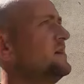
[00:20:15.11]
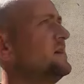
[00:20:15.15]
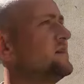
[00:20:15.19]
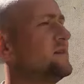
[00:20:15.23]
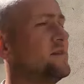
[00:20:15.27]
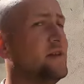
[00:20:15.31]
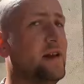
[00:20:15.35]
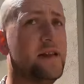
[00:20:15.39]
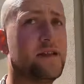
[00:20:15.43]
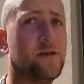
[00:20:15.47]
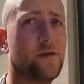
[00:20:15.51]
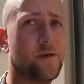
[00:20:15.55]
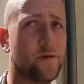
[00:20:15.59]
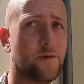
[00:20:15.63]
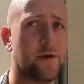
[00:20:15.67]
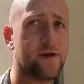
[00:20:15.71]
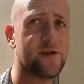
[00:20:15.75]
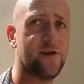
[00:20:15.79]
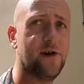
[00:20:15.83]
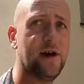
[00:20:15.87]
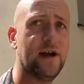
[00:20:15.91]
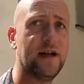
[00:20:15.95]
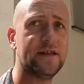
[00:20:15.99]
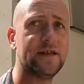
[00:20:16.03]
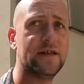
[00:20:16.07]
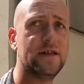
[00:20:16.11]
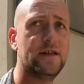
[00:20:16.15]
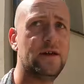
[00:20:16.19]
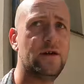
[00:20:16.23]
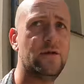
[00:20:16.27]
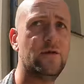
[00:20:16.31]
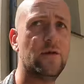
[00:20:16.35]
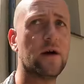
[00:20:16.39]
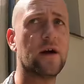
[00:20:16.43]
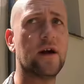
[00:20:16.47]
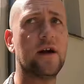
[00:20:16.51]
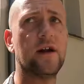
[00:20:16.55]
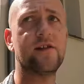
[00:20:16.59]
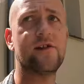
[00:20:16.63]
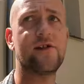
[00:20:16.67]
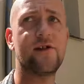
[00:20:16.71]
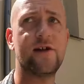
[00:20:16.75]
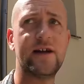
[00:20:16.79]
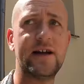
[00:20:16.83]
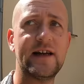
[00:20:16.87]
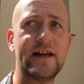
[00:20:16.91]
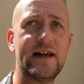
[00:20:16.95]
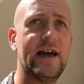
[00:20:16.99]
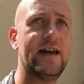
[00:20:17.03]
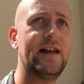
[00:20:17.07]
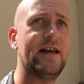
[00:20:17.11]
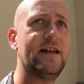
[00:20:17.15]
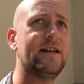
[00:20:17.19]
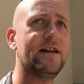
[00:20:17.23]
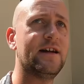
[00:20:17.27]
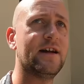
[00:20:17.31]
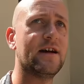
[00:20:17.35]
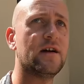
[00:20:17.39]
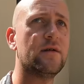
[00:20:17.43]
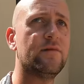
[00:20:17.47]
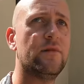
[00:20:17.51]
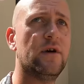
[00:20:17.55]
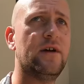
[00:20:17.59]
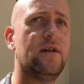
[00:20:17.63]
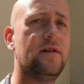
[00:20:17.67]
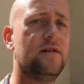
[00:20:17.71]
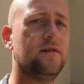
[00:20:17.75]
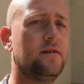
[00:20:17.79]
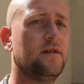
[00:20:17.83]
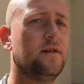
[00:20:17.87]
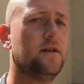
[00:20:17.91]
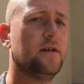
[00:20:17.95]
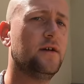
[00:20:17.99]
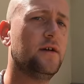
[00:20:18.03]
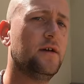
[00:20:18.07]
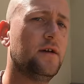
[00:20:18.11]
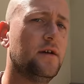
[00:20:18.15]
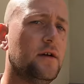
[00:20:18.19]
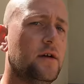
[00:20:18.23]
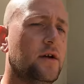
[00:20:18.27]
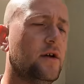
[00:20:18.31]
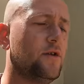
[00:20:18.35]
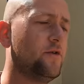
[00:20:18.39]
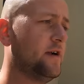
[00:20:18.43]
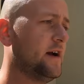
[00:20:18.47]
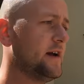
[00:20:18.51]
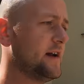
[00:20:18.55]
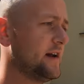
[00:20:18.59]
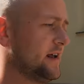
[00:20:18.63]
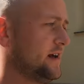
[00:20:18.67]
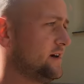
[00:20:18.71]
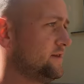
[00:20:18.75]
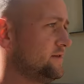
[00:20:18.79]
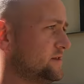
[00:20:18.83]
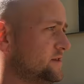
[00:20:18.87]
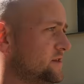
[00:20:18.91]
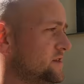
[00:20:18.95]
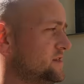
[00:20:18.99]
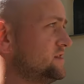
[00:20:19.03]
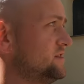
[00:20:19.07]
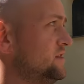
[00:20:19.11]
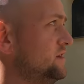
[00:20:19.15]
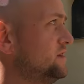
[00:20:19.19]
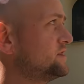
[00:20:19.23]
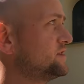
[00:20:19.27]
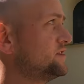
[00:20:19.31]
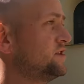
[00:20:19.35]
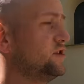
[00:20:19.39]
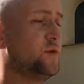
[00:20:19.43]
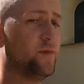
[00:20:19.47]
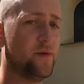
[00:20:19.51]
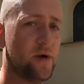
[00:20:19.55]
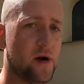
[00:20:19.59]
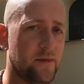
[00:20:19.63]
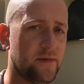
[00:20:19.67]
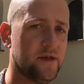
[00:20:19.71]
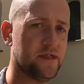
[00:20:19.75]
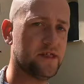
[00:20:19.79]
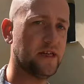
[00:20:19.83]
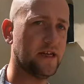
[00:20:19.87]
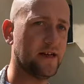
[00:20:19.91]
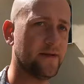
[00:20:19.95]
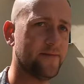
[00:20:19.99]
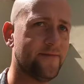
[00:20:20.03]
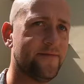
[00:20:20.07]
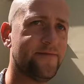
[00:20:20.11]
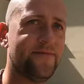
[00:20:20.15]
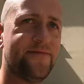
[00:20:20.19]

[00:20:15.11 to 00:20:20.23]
So that's what we're trying to do. We're going to try and get in here, but right now it doesn't look too promising.